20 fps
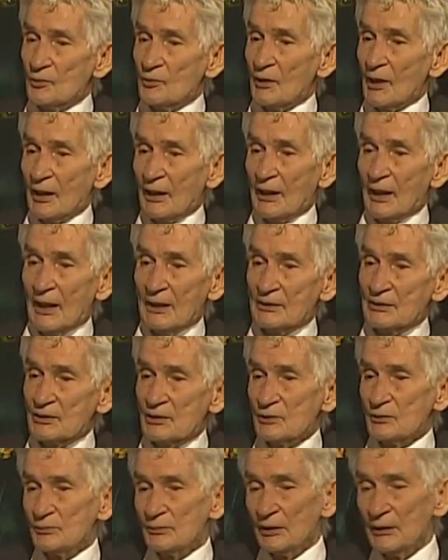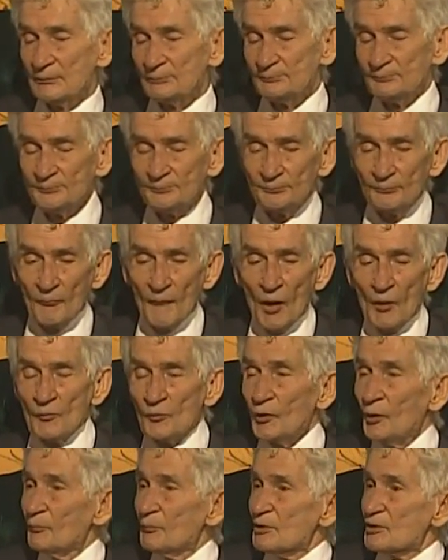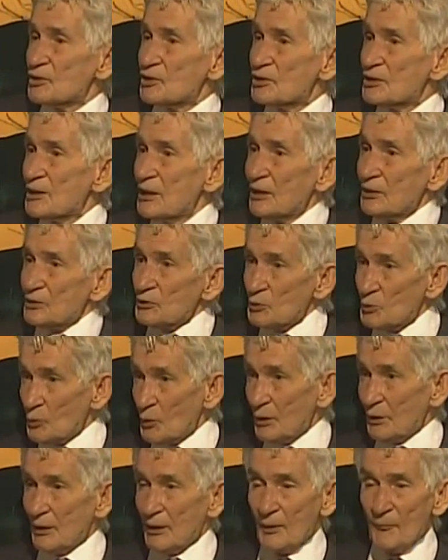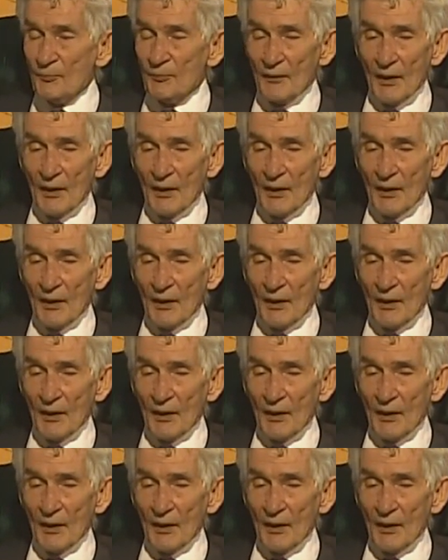and I got to Romans 10:20.